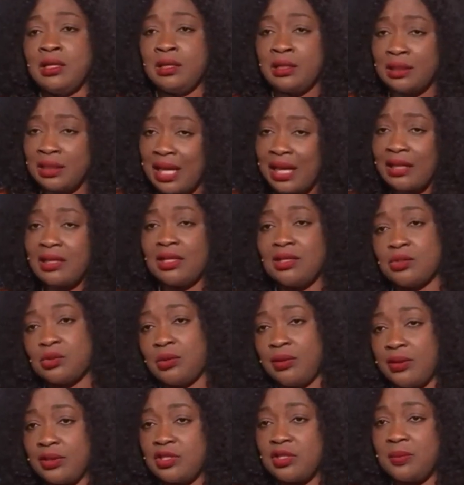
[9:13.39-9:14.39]
That is
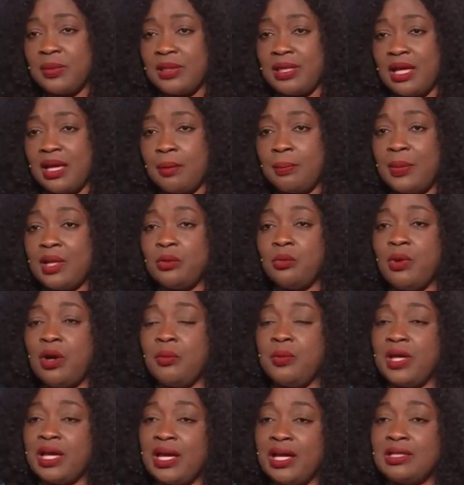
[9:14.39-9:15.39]
going to be there. But when
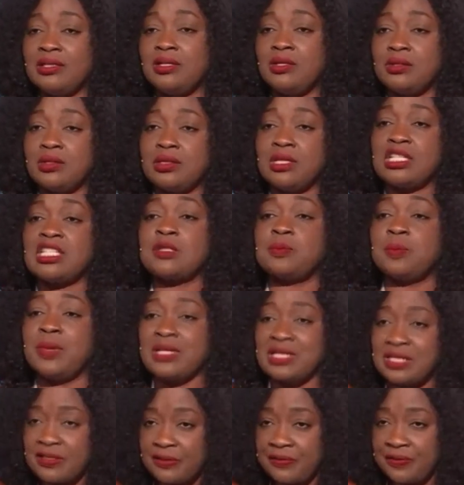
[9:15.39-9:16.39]
we get into the
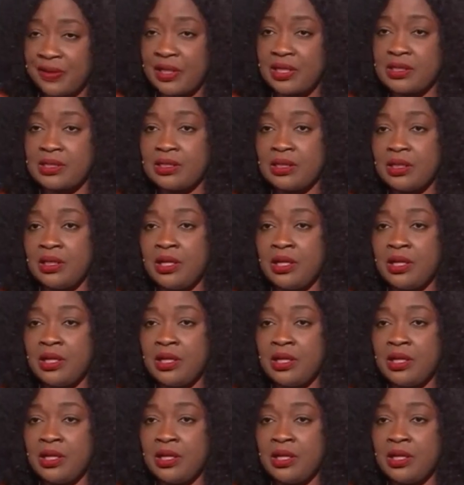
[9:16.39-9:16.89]
specifics,